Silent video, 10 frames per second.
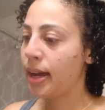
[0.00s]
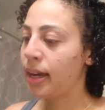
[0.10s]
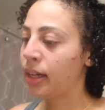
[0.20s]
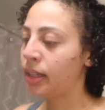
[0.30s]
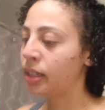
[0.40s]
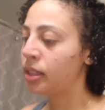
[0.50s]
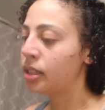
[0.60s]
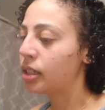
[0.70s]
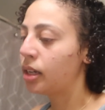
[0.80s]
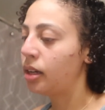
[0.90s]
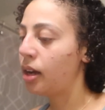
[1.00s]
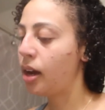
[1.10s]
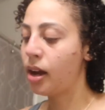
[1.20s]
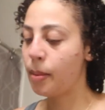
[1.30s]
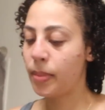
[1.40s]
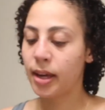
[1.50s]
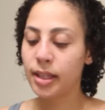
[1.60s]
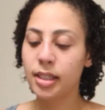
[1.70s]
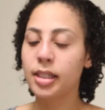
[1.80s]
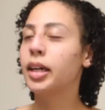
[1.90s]
and
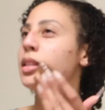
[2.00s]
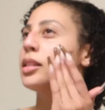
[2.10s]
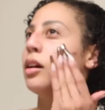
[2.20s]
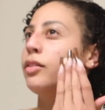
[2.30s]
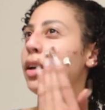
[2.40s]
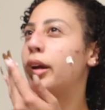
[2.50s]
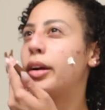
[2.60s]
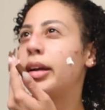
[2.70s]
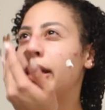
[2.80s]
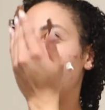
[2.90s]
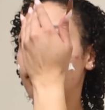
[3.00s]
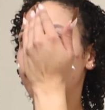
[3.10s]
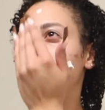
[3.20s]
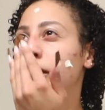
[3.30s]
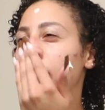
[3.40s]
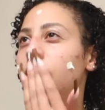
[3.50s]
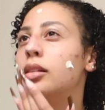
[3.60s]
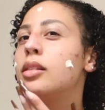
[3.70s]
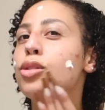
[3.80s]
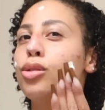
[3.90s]
because it's like a self-care day, I really
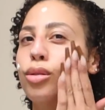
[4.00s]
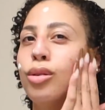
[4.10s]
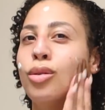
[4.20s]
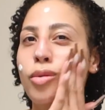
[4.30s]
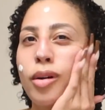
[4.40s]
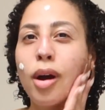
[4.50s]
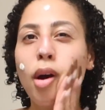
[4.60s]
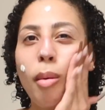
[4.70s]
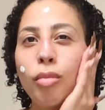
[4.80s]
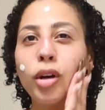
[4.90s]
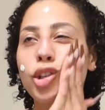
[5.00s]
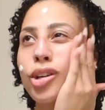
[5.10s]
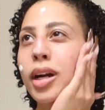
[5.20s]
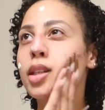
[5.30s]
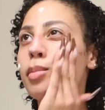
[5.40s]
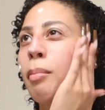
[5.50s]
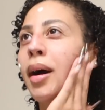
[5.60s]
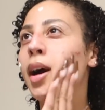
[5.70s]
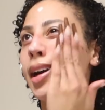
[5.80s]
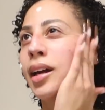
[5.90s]
needed to moisturize
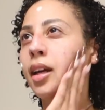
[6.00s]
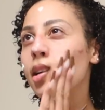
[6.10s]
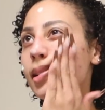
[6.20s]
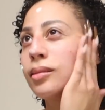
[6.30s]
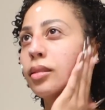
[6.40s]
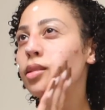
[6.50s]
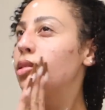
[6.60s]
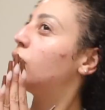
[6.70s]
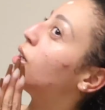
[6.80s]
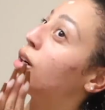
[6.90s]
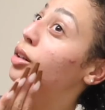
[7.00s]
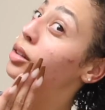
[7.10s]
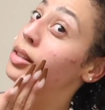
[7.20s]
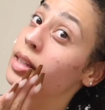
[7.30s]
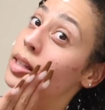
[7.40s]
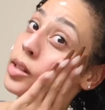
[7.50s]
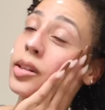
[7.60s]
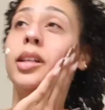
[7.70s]
my curls. As you